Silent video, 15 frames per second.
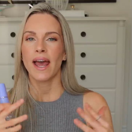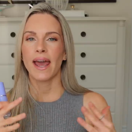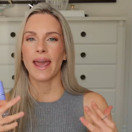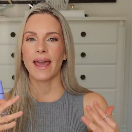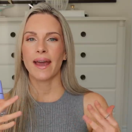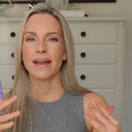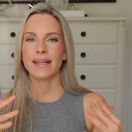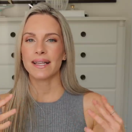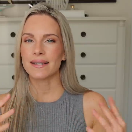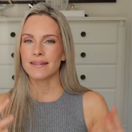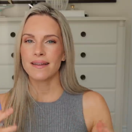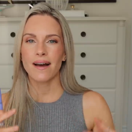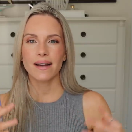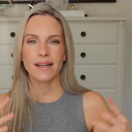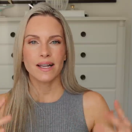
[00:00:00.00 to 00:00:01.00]
and it's
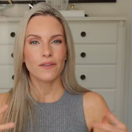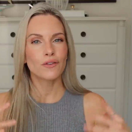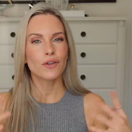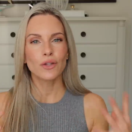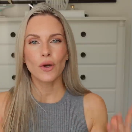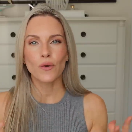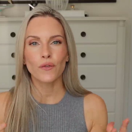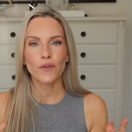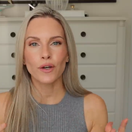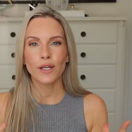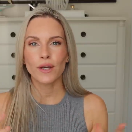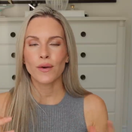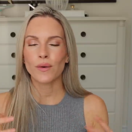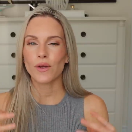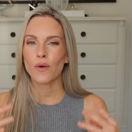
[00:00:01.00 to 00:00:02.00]
not enough glow for
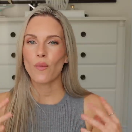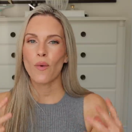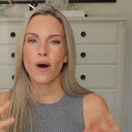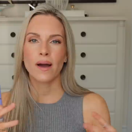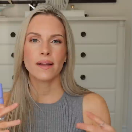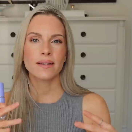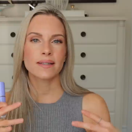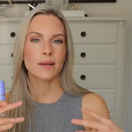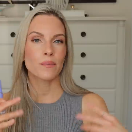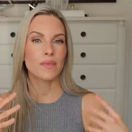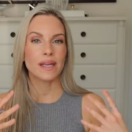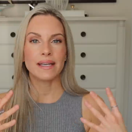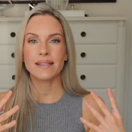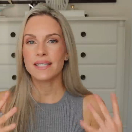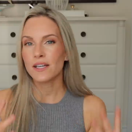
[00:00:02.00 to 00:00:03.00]
you, you want
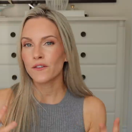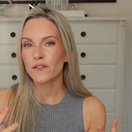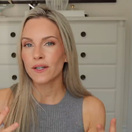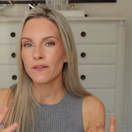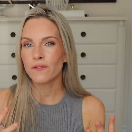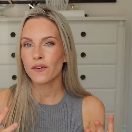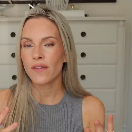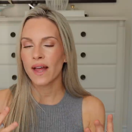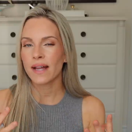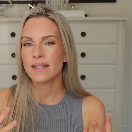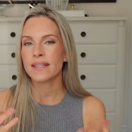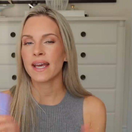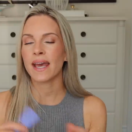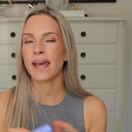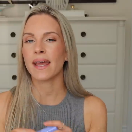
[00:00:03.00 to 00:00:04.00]
something different for that
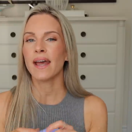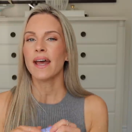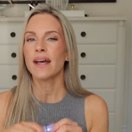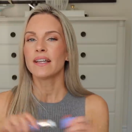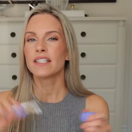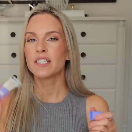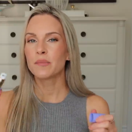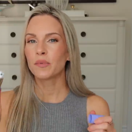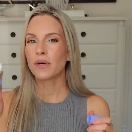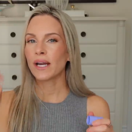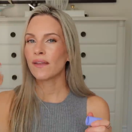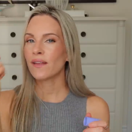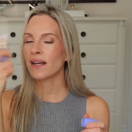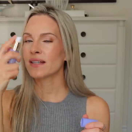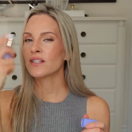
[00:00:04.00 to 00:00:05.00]
day, spray
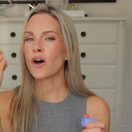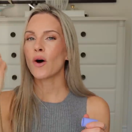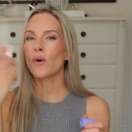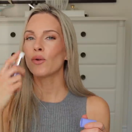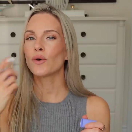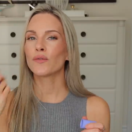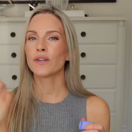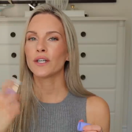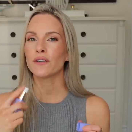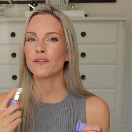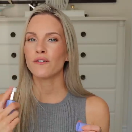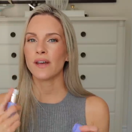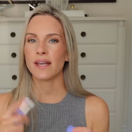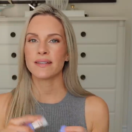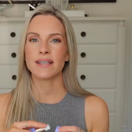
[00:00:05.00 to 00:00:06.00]
this all over your
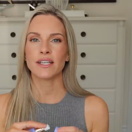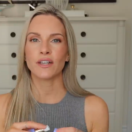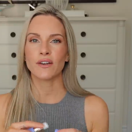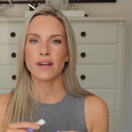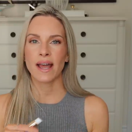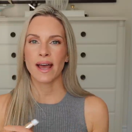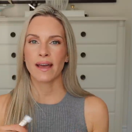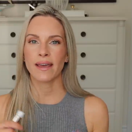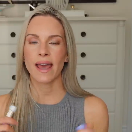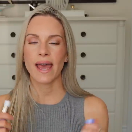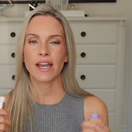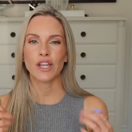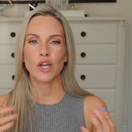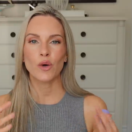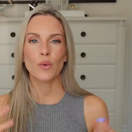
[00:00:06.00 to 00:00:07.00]
face and your neck,
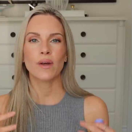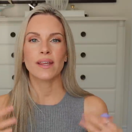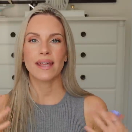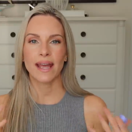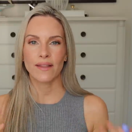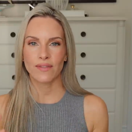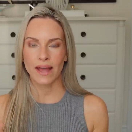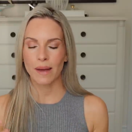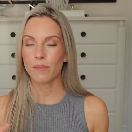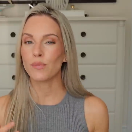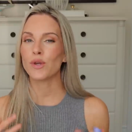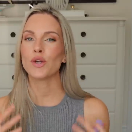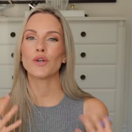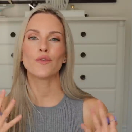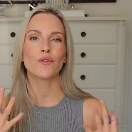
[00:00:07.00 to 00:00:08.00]
and you will get that
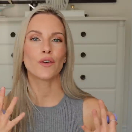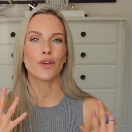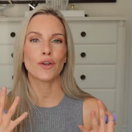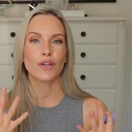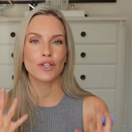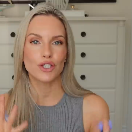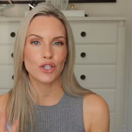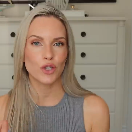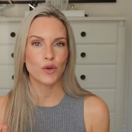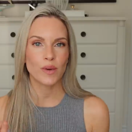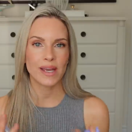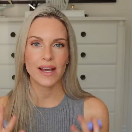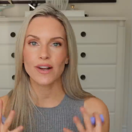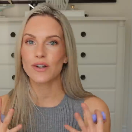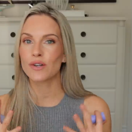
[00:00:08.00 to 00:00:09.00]
beautiful,
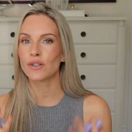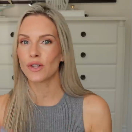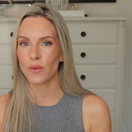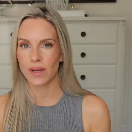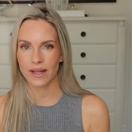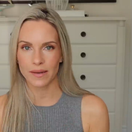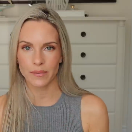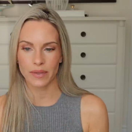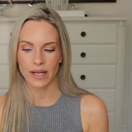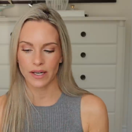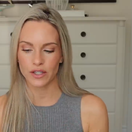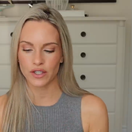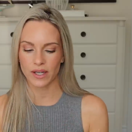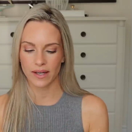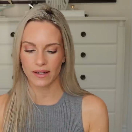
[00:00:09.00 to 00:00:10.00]
dewy, glowy
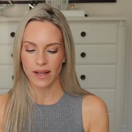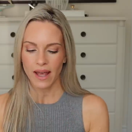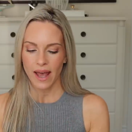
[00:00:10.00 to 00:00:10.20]
complexion.